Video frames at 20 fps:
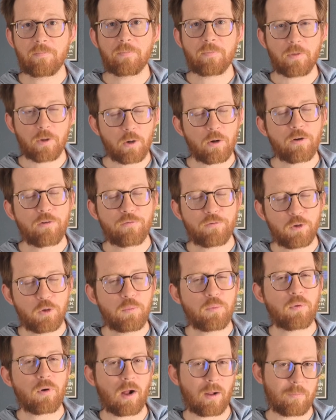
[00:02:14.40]
There are a few
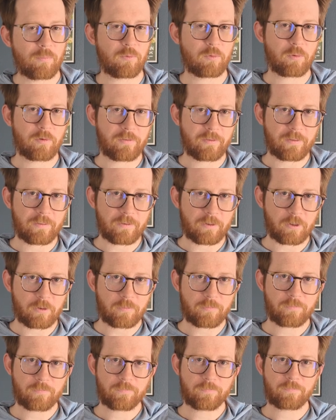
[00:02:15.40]
problems with it though.
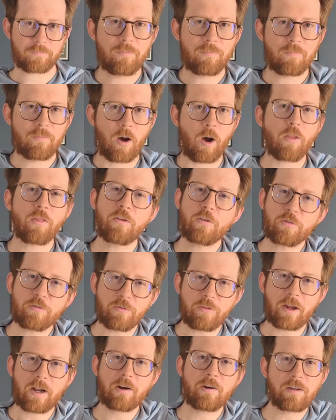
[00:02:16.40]
On the
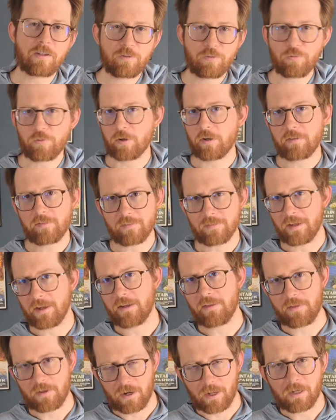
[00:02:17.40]
very first day
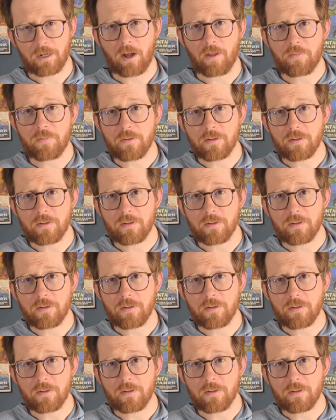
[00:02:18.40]
that I got